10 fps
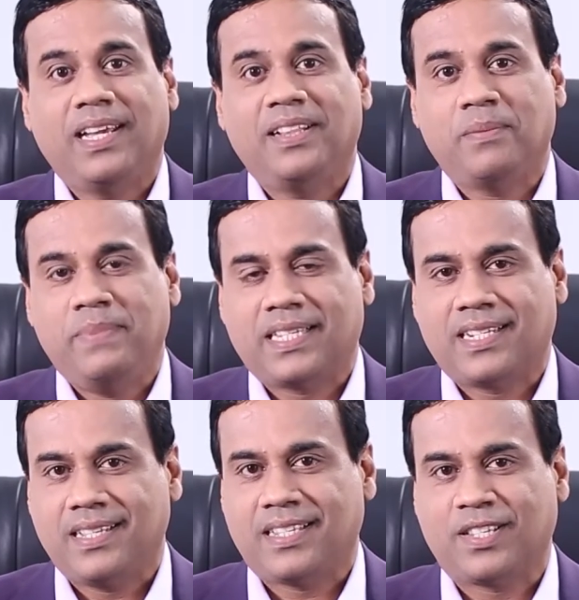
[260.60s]
we are in the
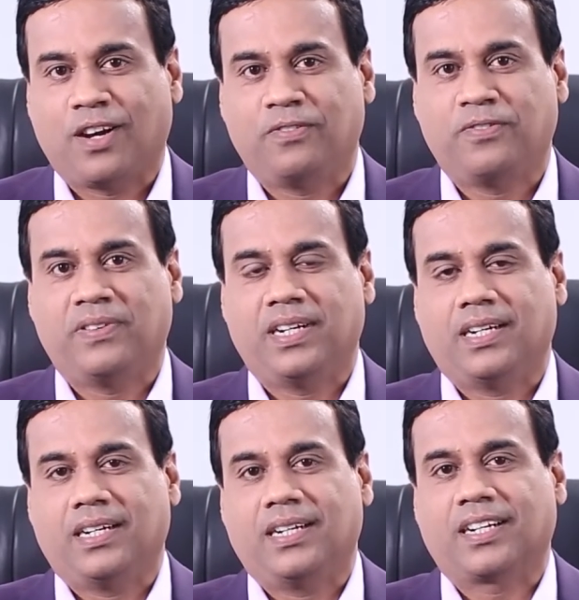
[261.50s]
business of
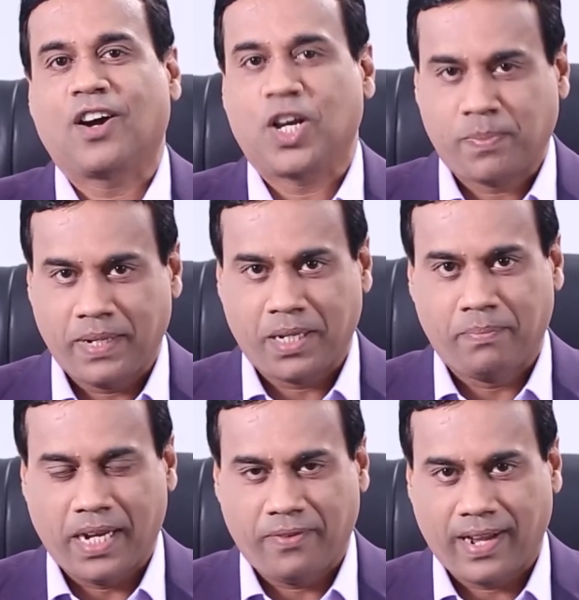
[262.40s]
cosmetic
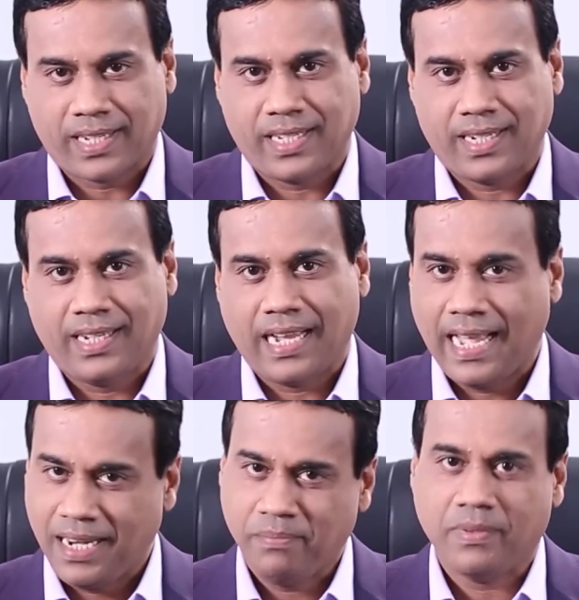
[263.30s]
manufacturing
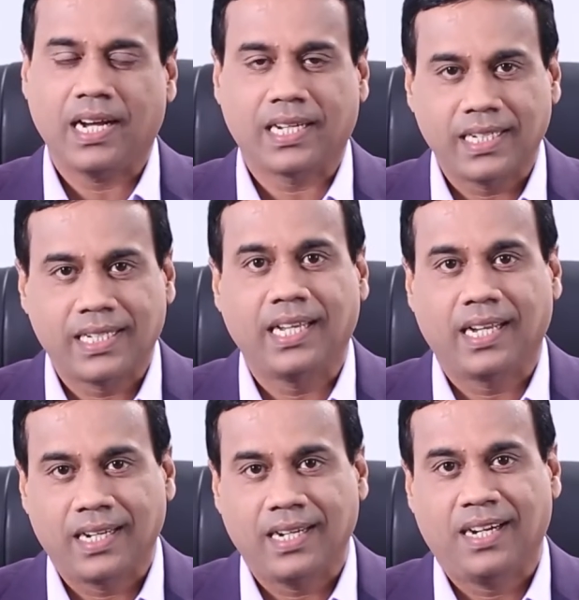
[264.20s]
and
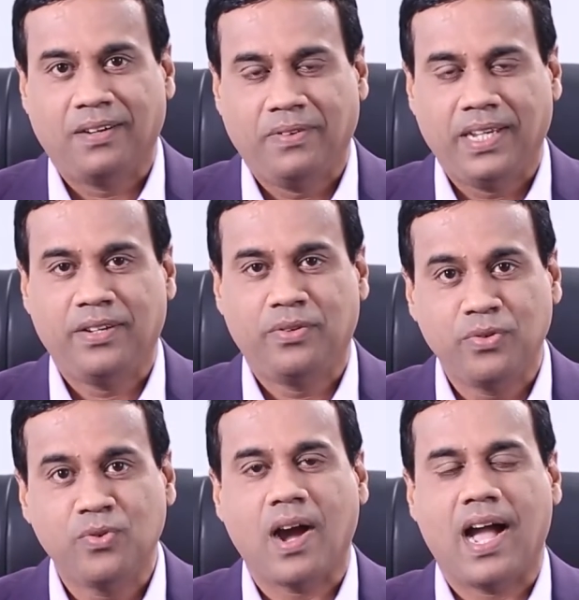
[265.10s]
marketing, we
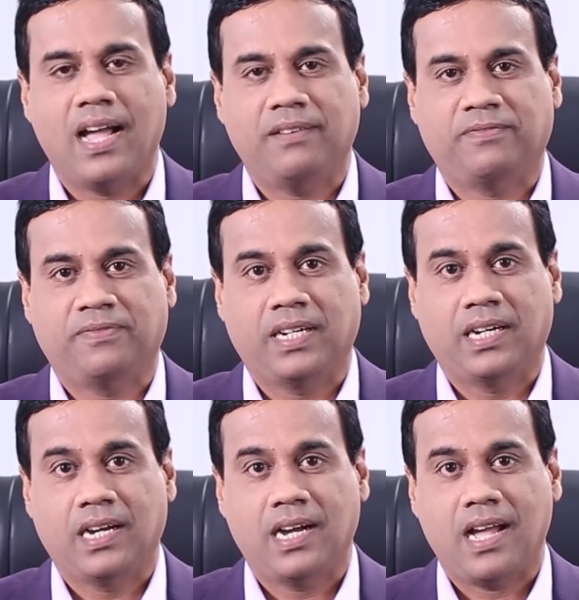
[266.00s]
do have
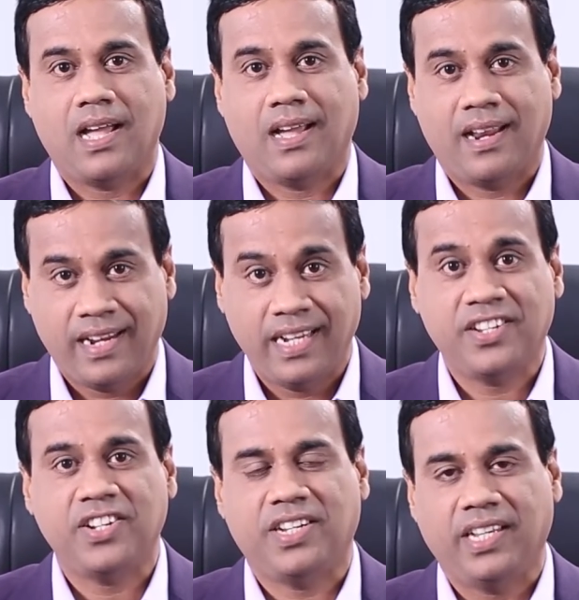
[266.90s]
an
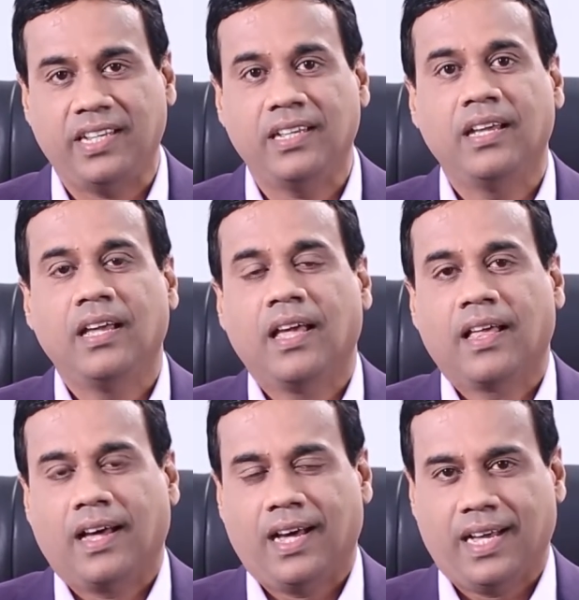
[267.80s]
entity
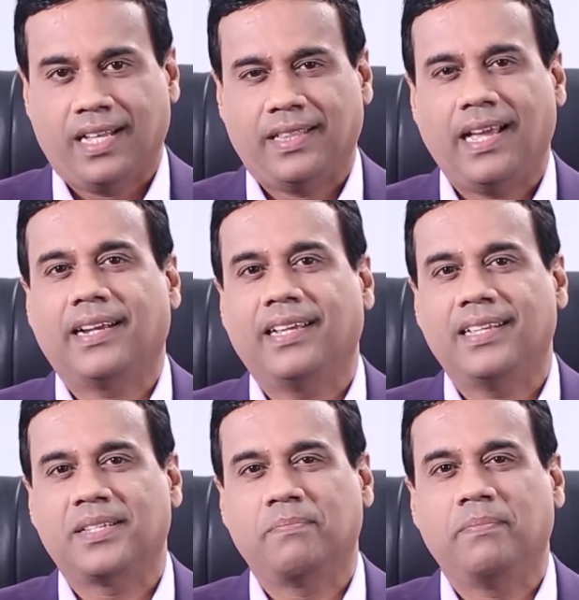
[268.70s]
that
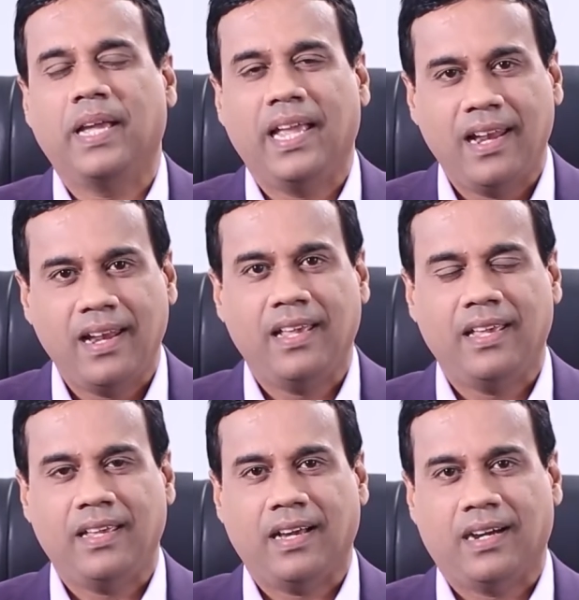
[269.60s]
is
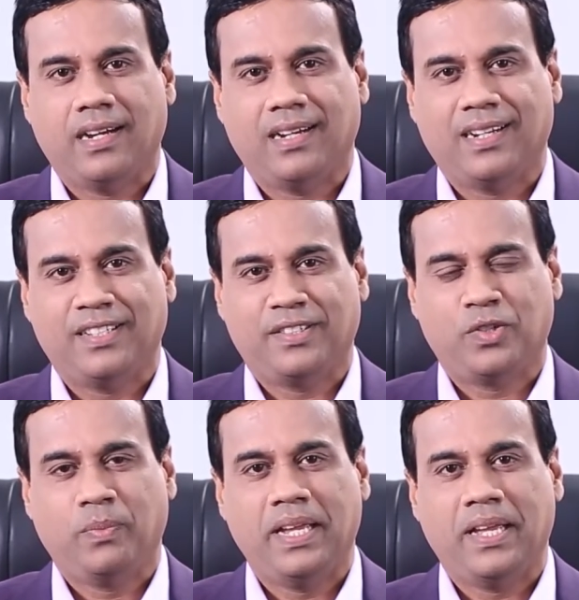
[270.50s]
mainly
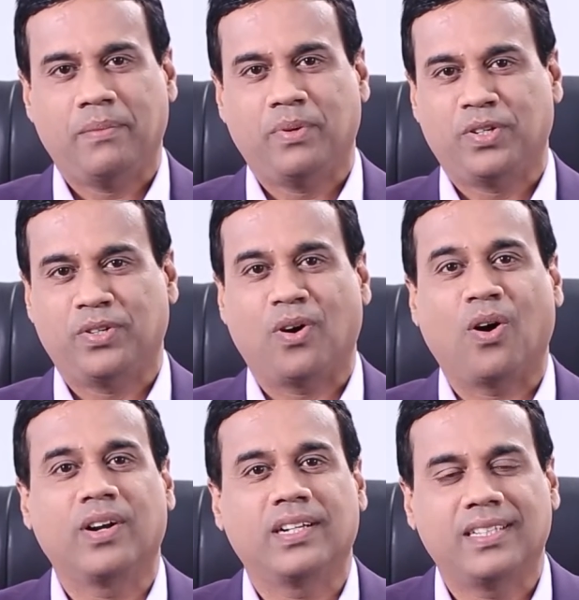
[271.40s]
to be able to
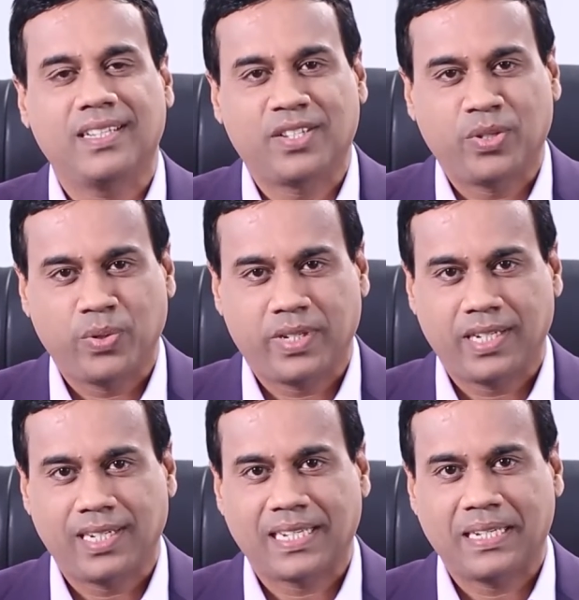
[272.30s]
honor the
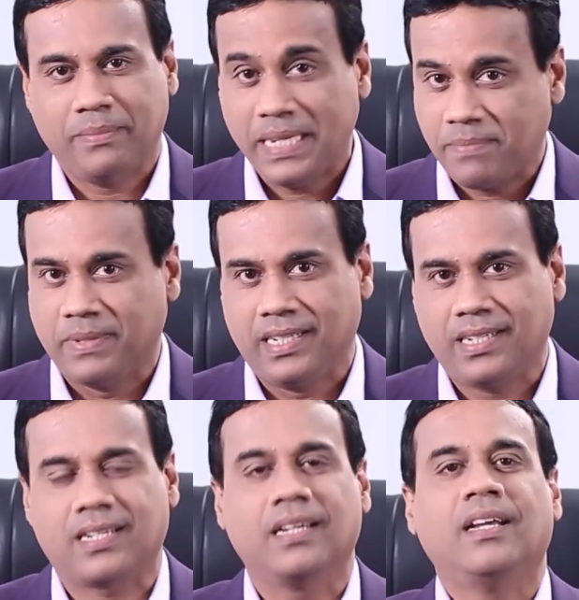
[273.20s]
social
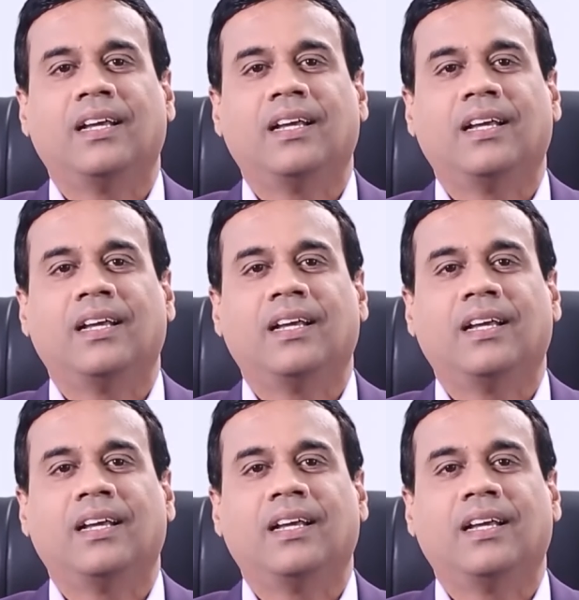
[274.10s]
commitment,